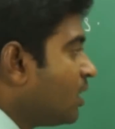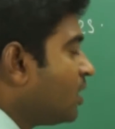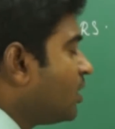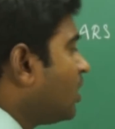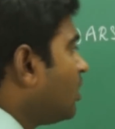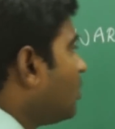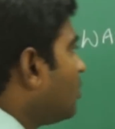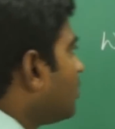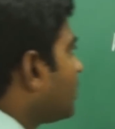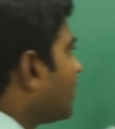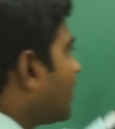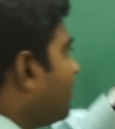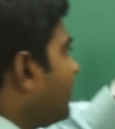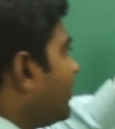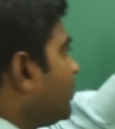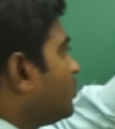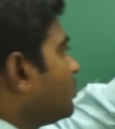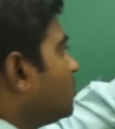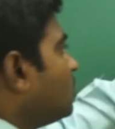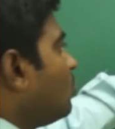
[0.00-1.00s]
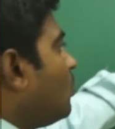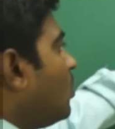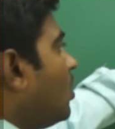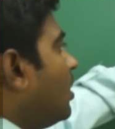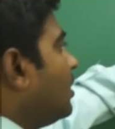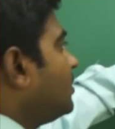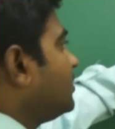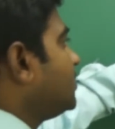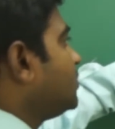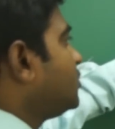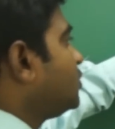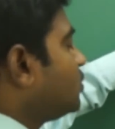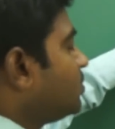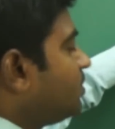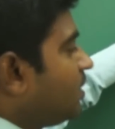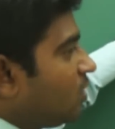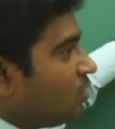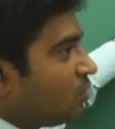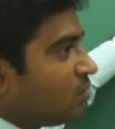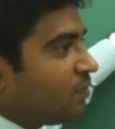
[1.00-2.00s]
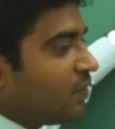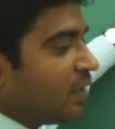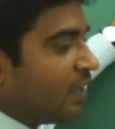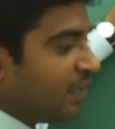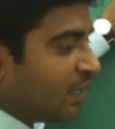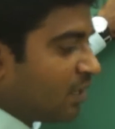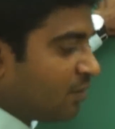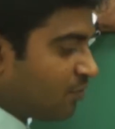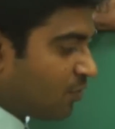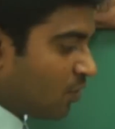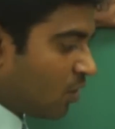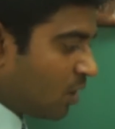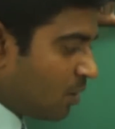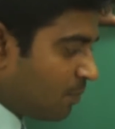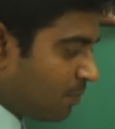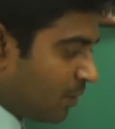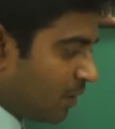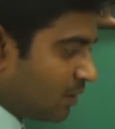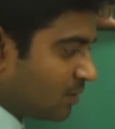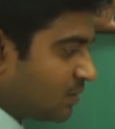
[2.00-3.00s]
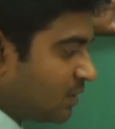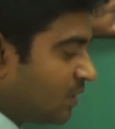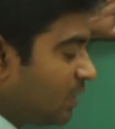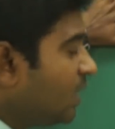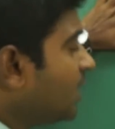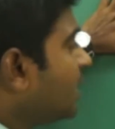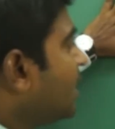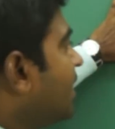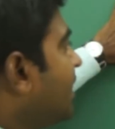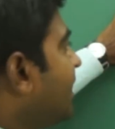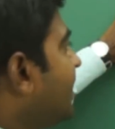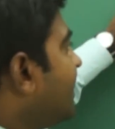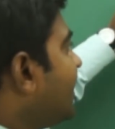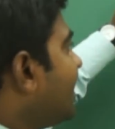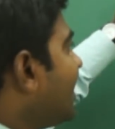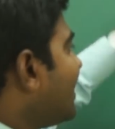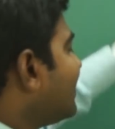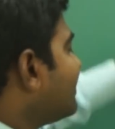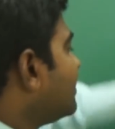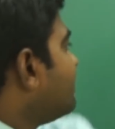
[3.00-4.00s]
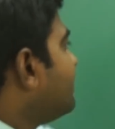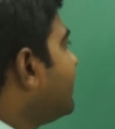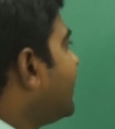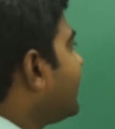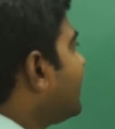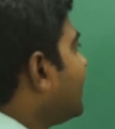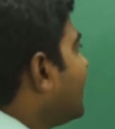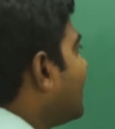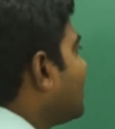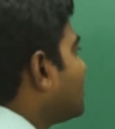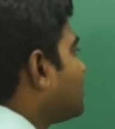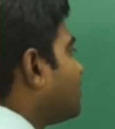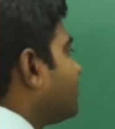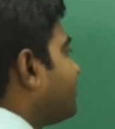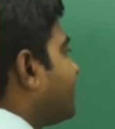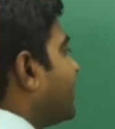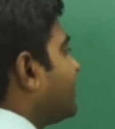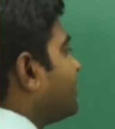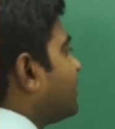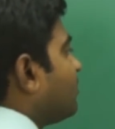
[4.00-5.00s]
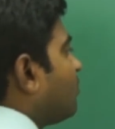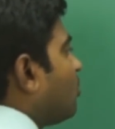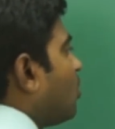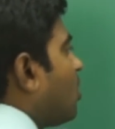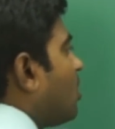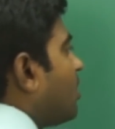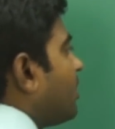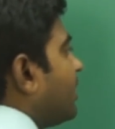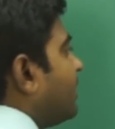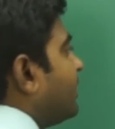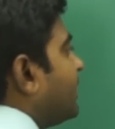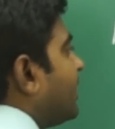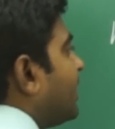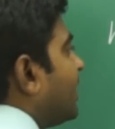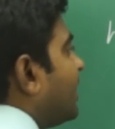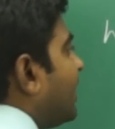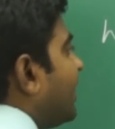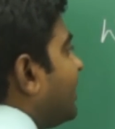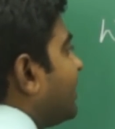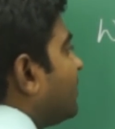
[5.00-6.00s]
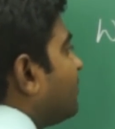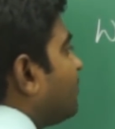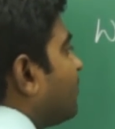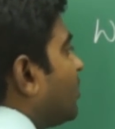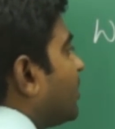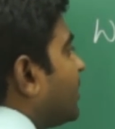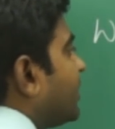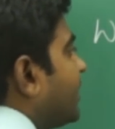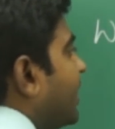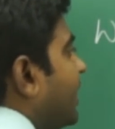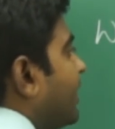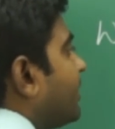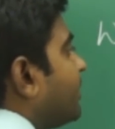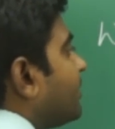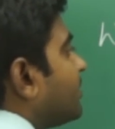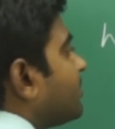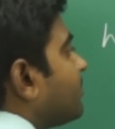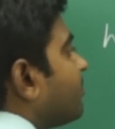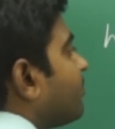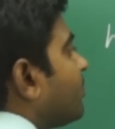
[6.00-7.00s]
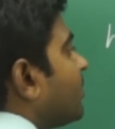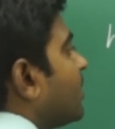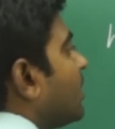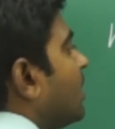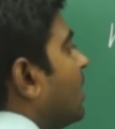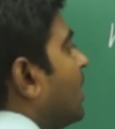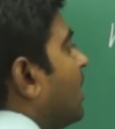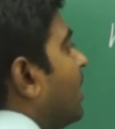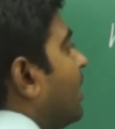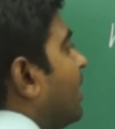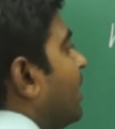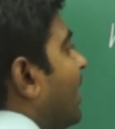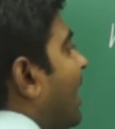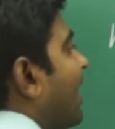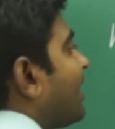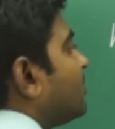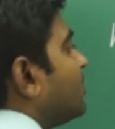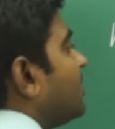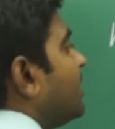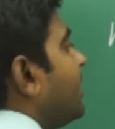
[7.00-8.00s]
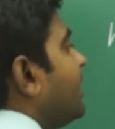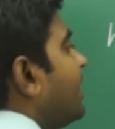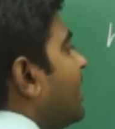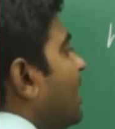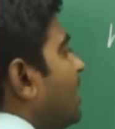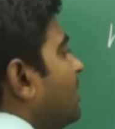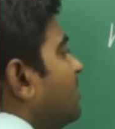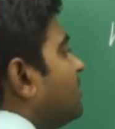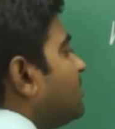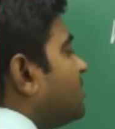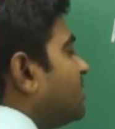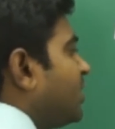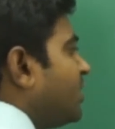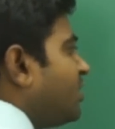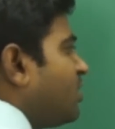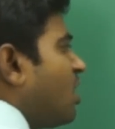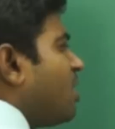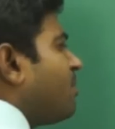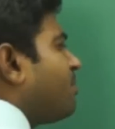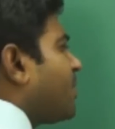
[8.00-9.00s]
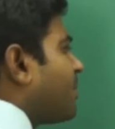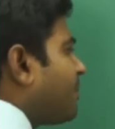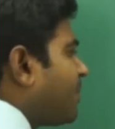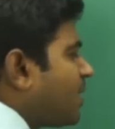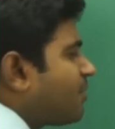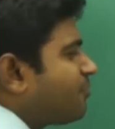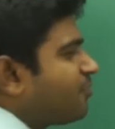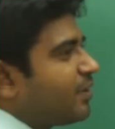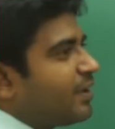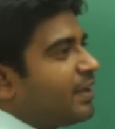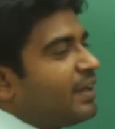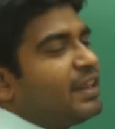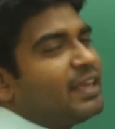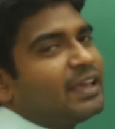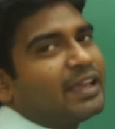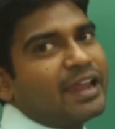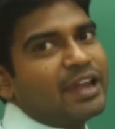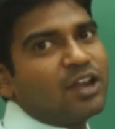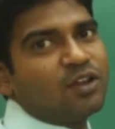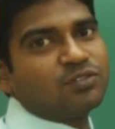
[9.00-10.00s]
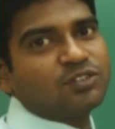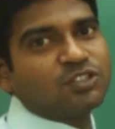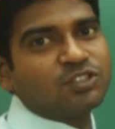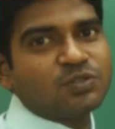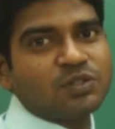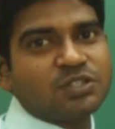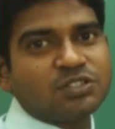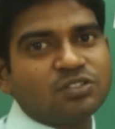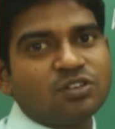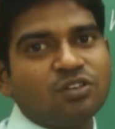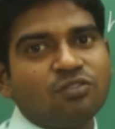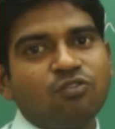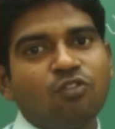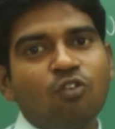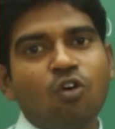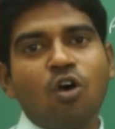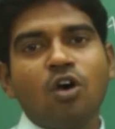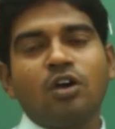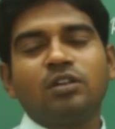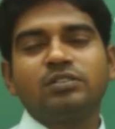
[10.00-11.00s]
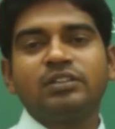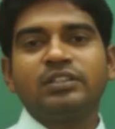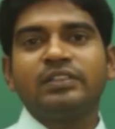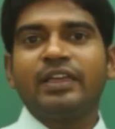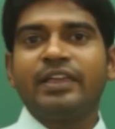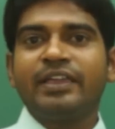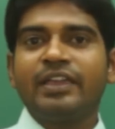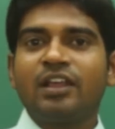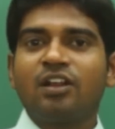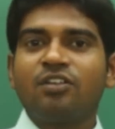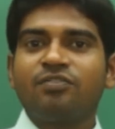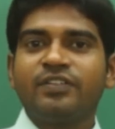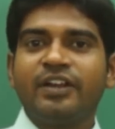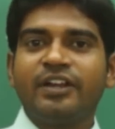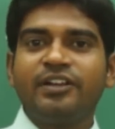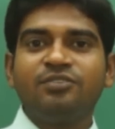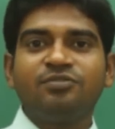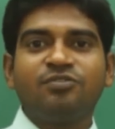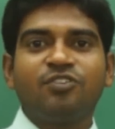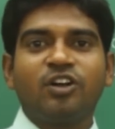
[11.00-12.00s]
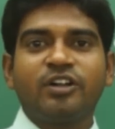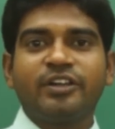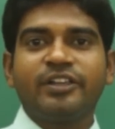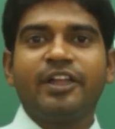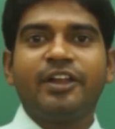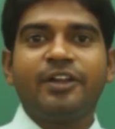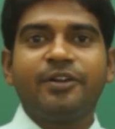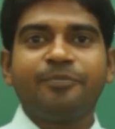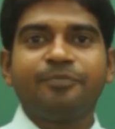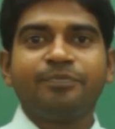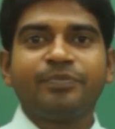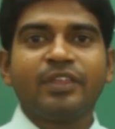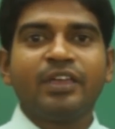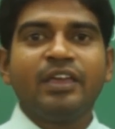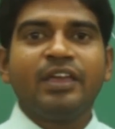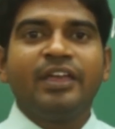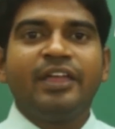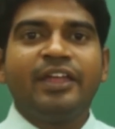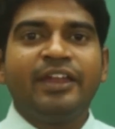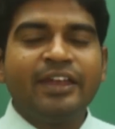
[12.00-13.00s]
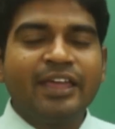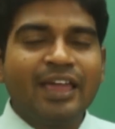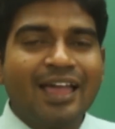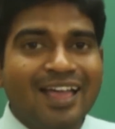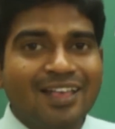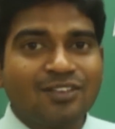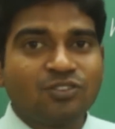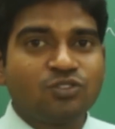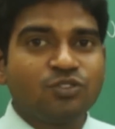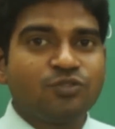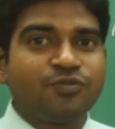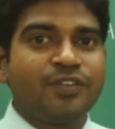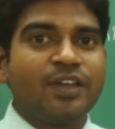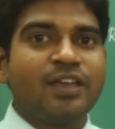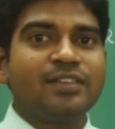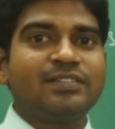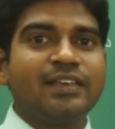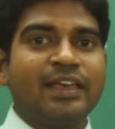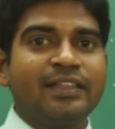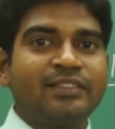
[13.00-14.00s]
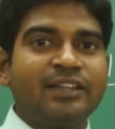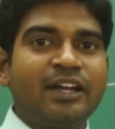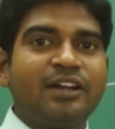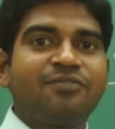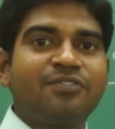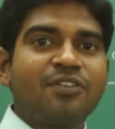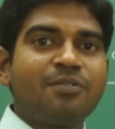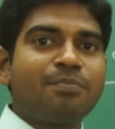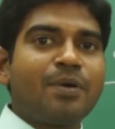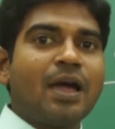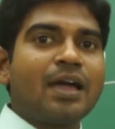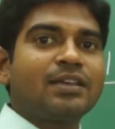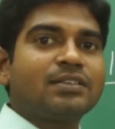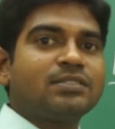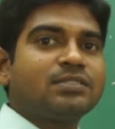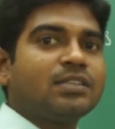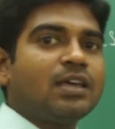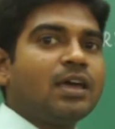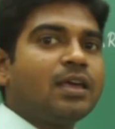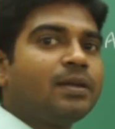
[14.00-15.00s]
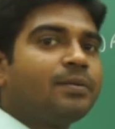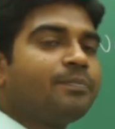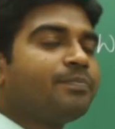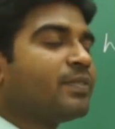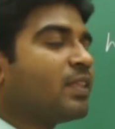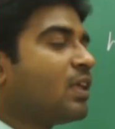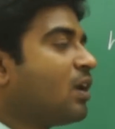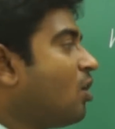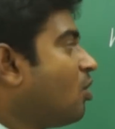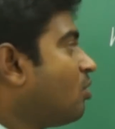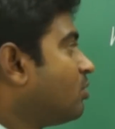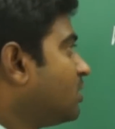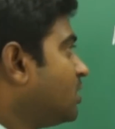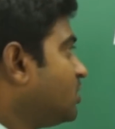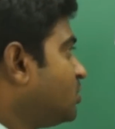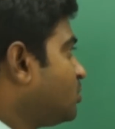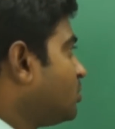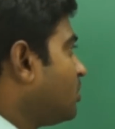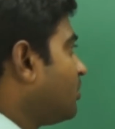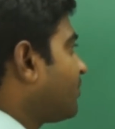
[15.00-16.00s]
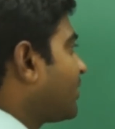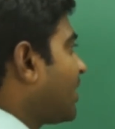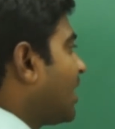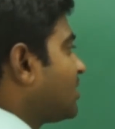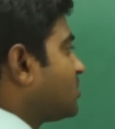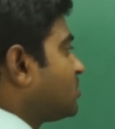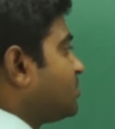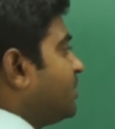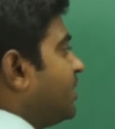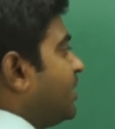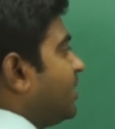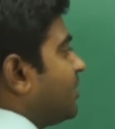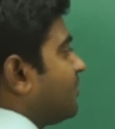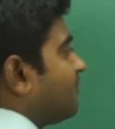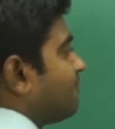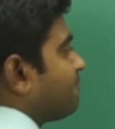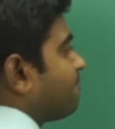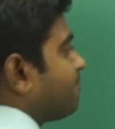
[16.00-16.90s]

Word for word: Now coming to the wars issue because of the Indian foreign policy, India has immediately has to face a war in the year 1948. Actually, India did not prepare for any kind of situation of wars in the year of 1948. India has to face a threat from Pakistan or the issue of Kashmir.